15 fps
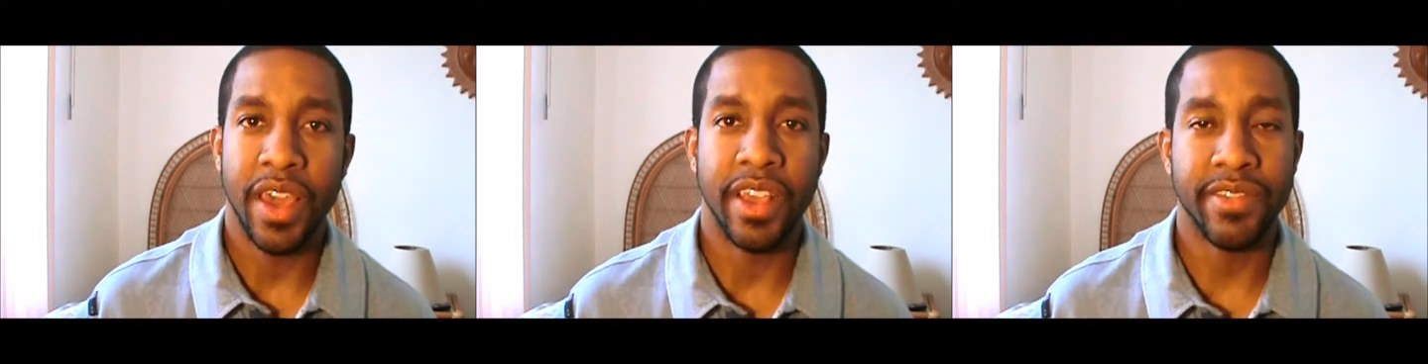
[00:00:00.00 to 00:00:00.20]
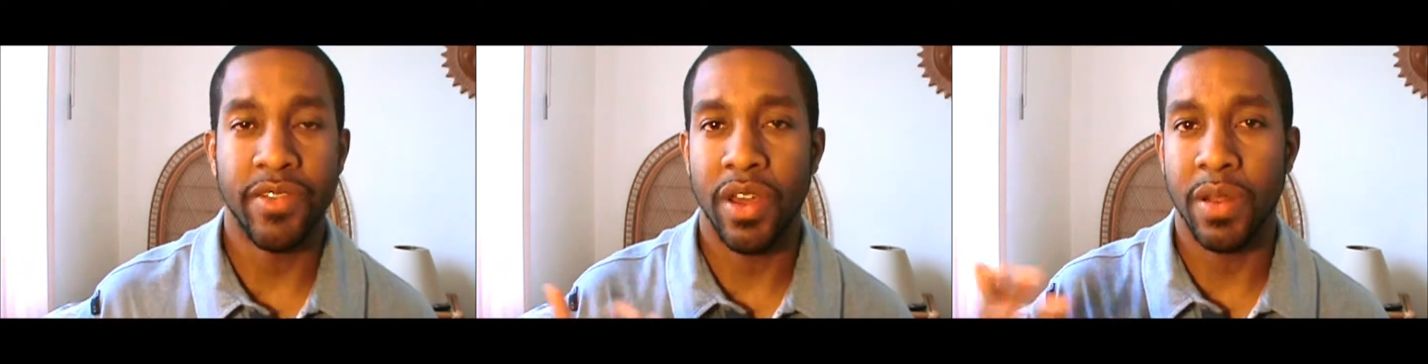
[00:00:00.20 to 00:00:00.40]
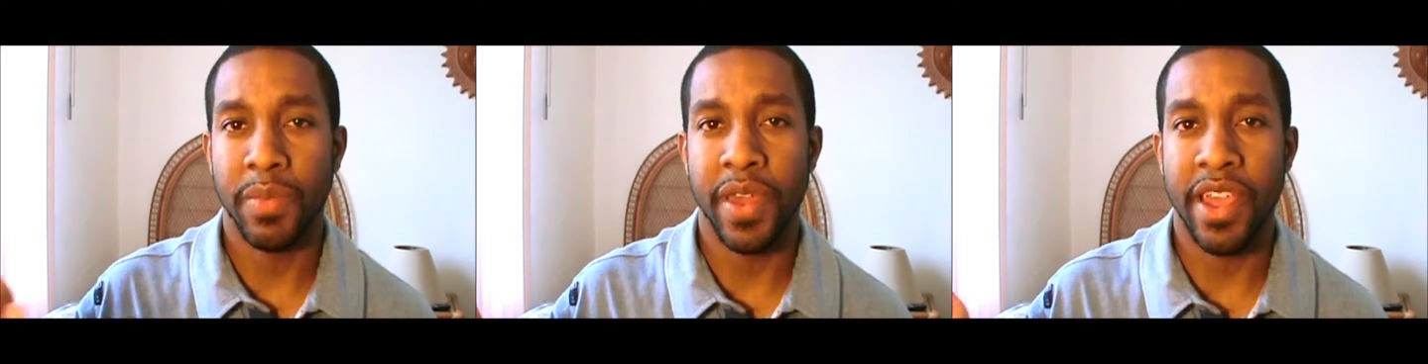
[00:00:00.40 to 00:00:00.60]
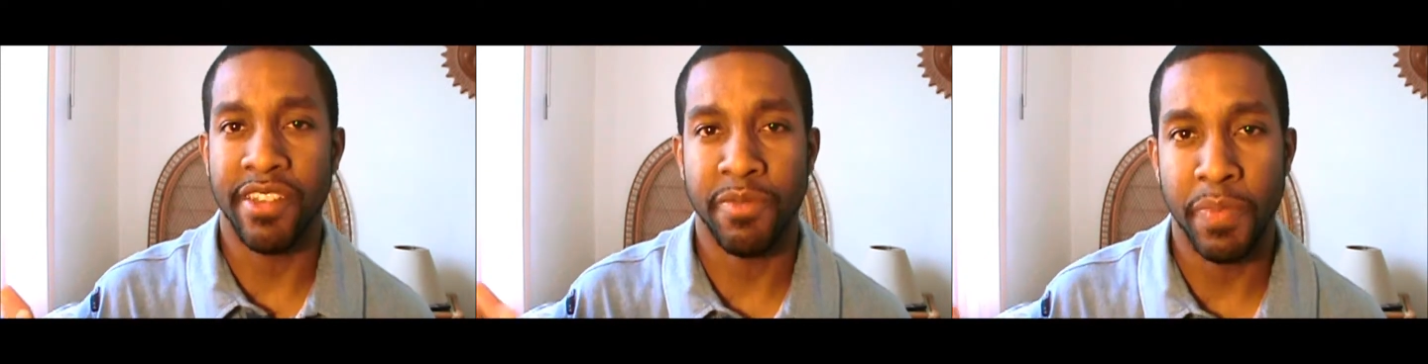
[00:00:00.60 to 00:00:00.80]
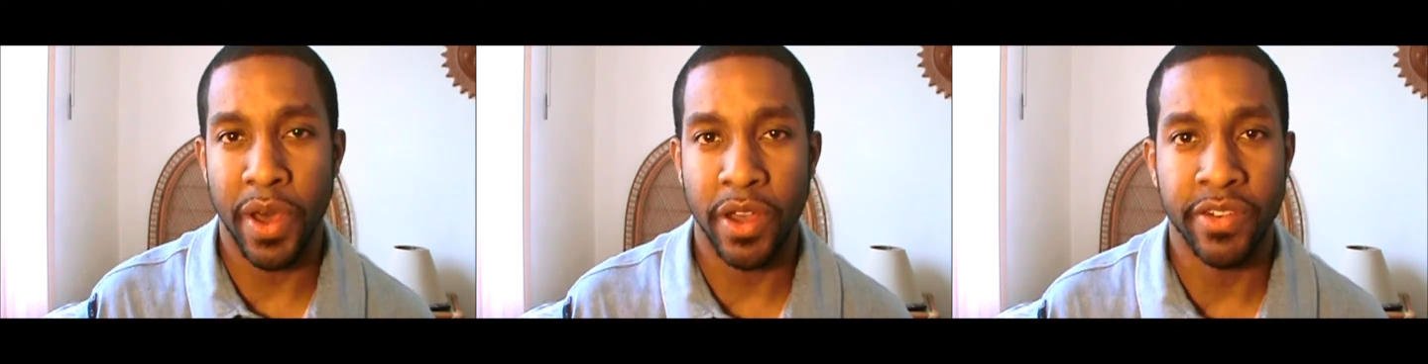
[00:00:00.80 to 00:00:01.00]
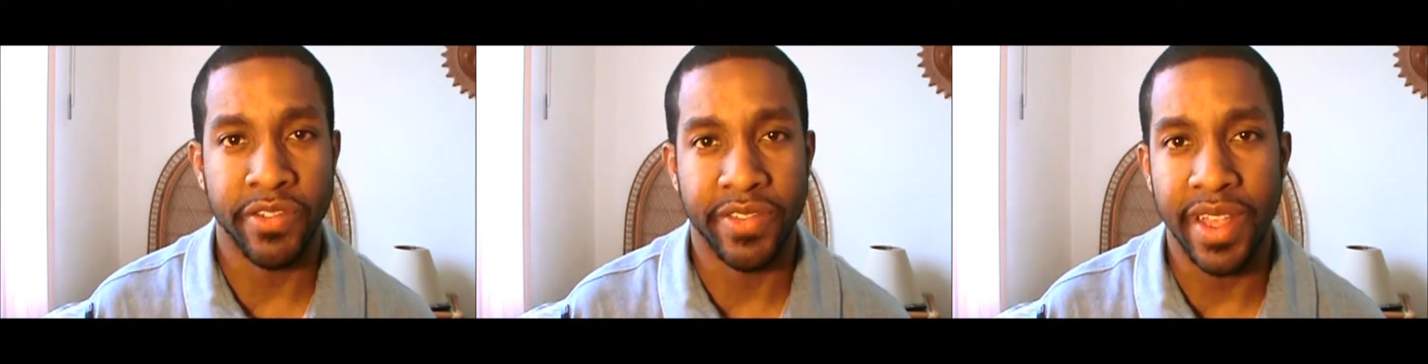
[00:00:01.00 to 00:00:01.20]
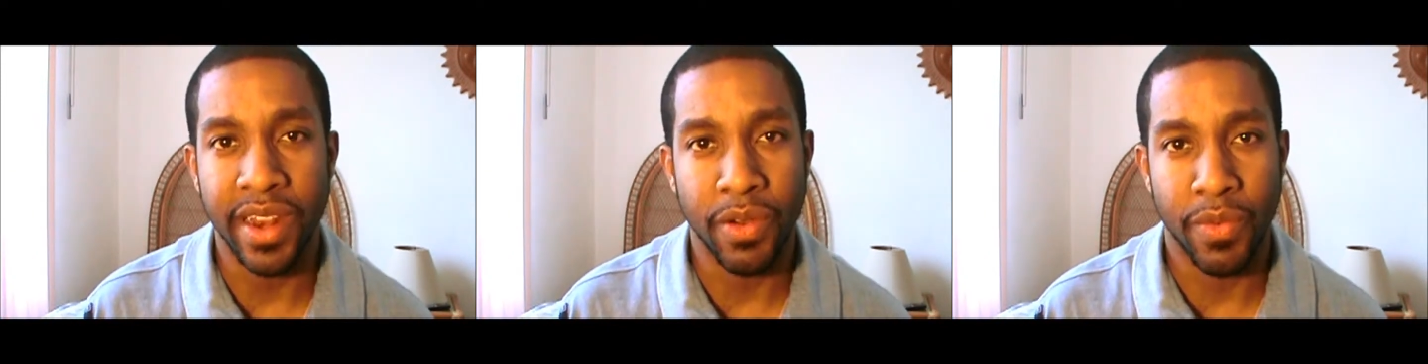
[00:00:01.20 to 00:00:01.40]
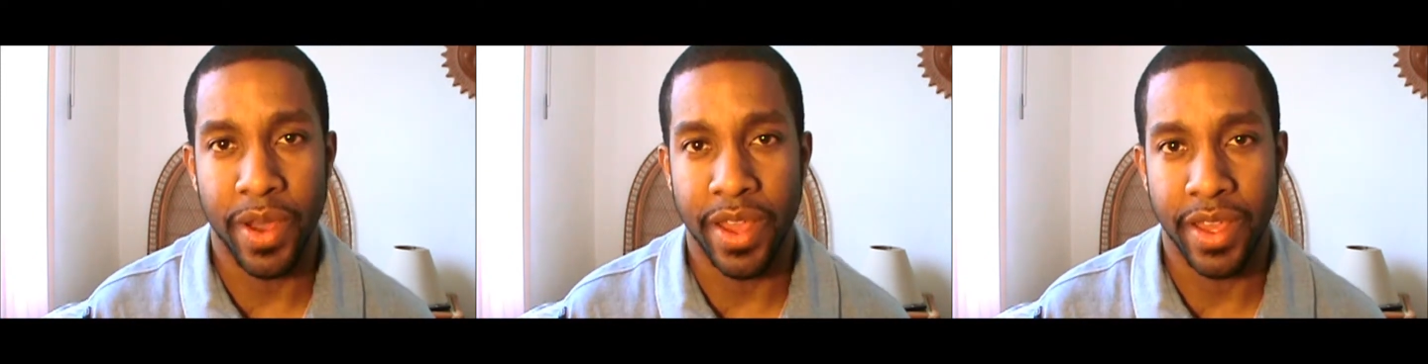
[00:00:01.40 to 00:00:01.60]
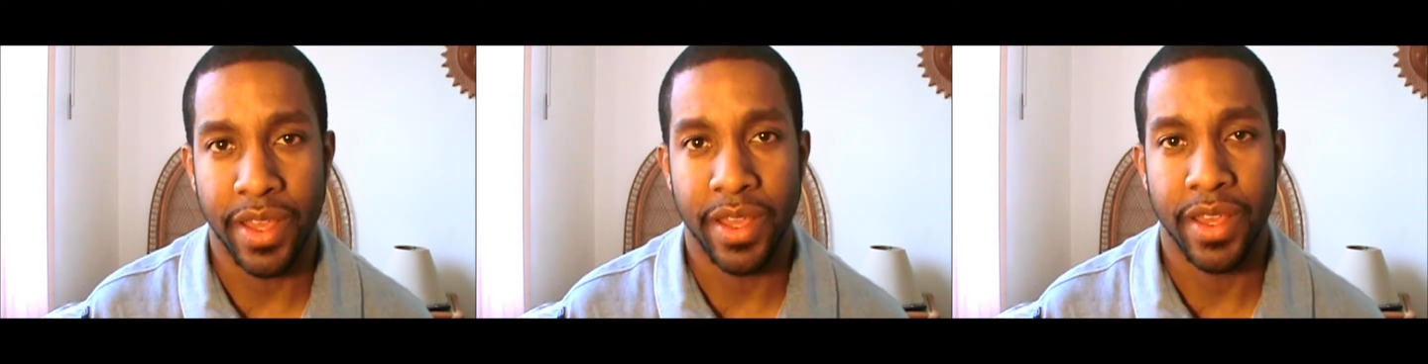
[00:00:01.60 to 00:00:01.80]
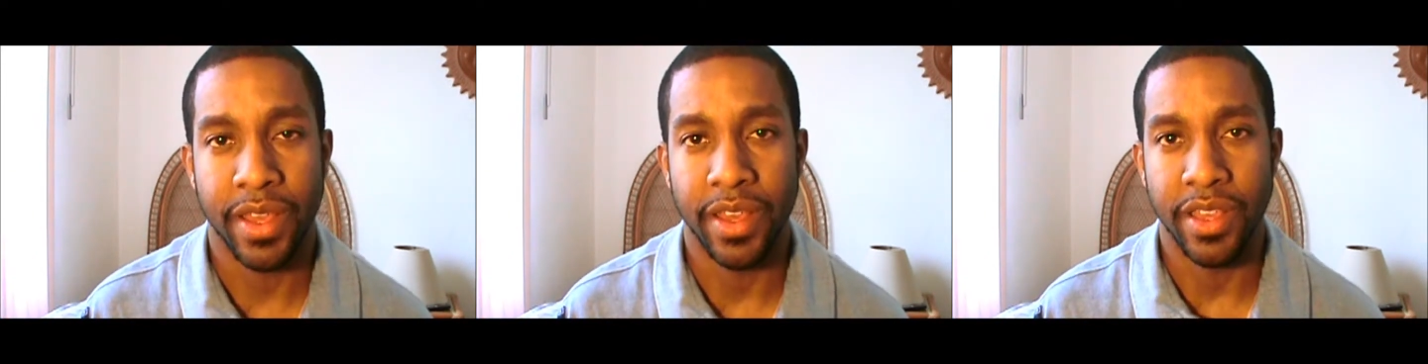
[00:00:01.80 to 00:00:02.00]
it's going to be exposed anyway.
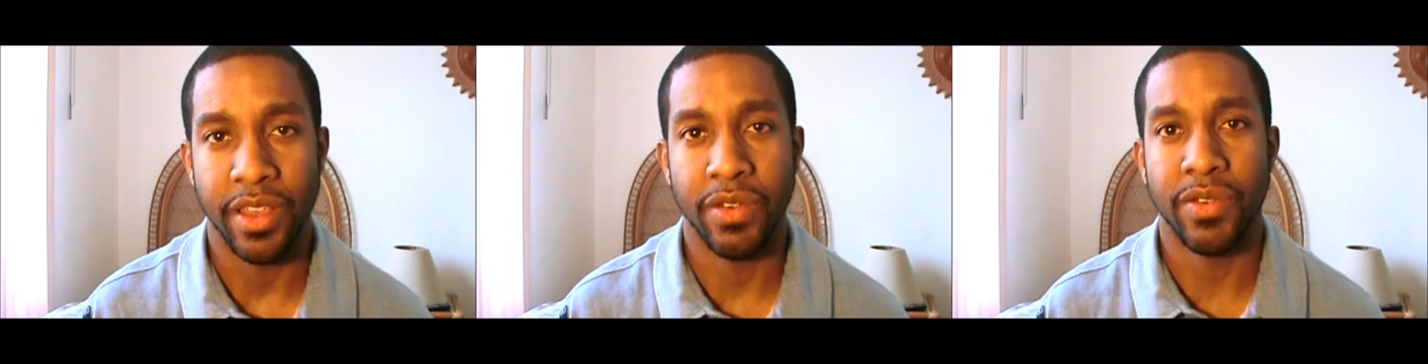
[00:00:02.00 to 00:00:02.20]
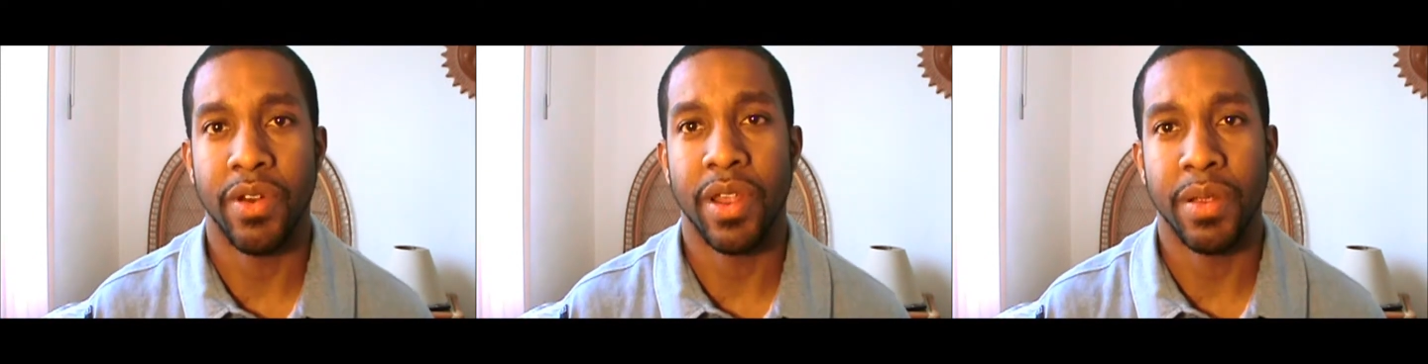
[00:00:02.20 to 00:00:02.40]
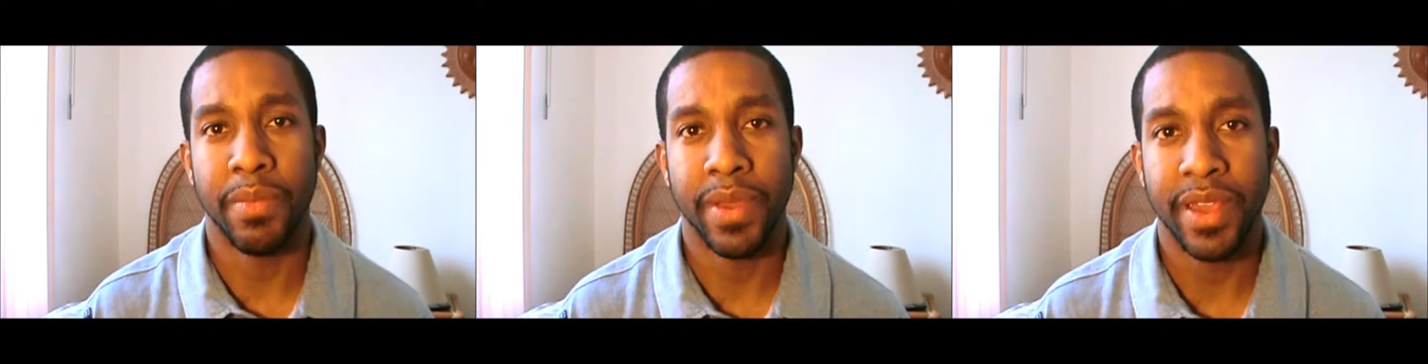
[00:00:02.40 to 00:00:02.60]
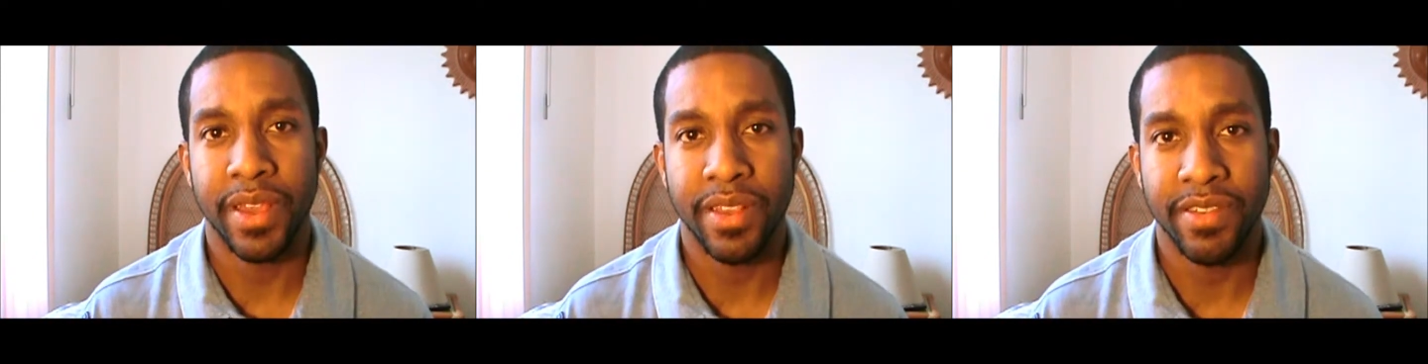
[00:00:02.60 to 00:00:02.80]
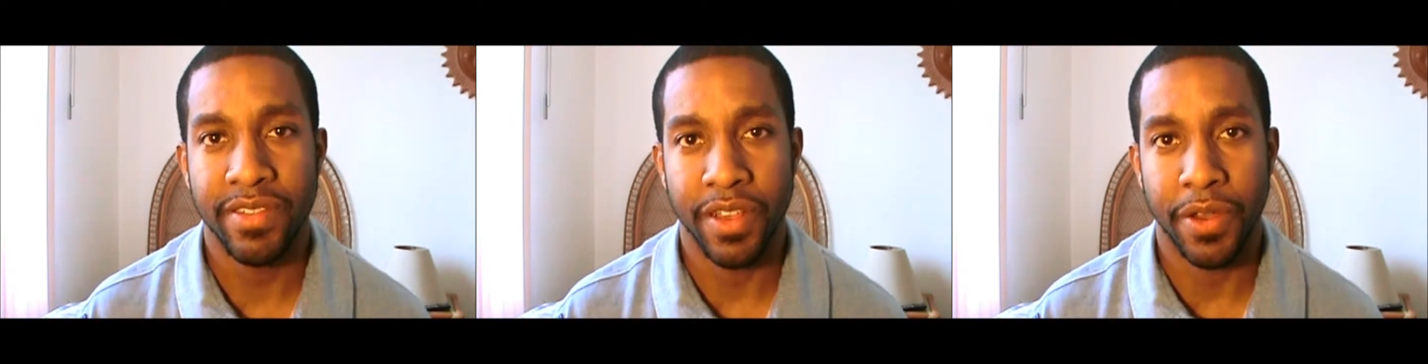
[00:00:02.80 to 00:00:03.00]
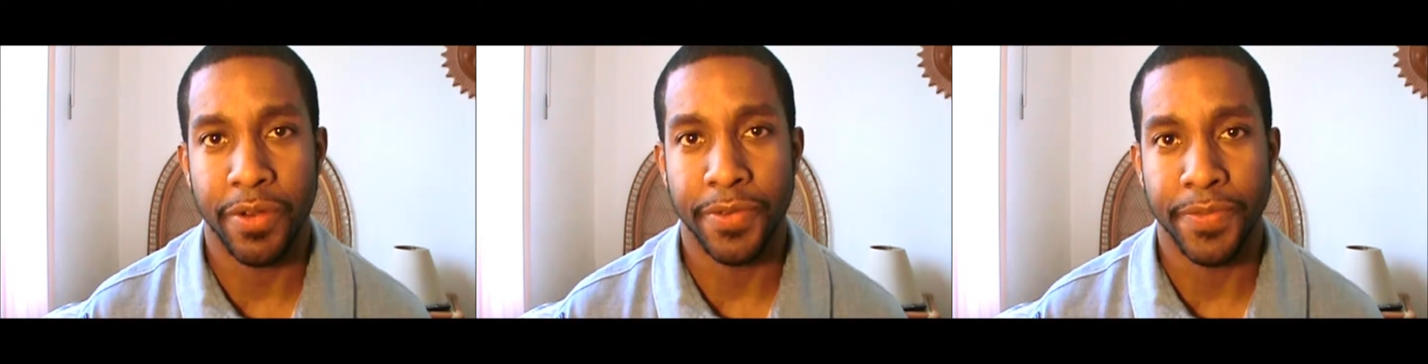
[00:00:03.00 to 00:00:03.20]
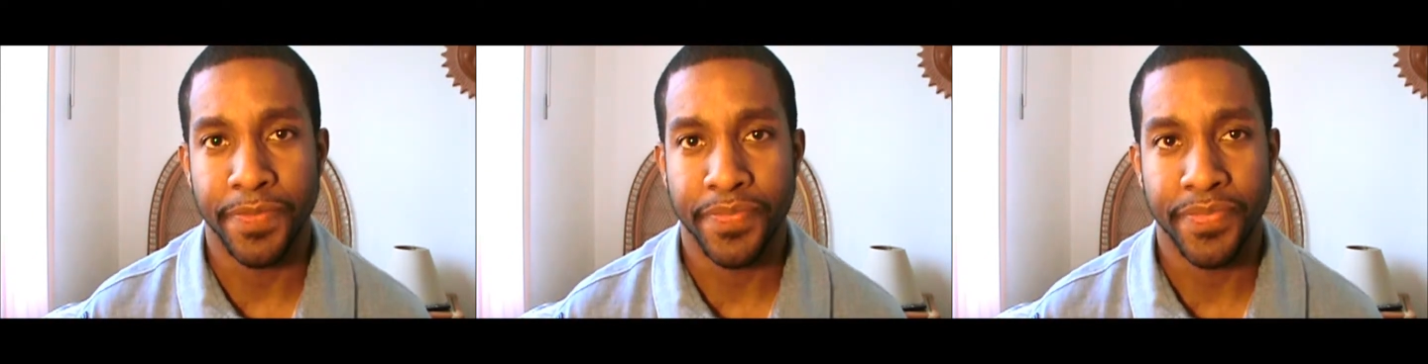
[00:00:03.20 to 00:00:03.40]
You know what I mean? So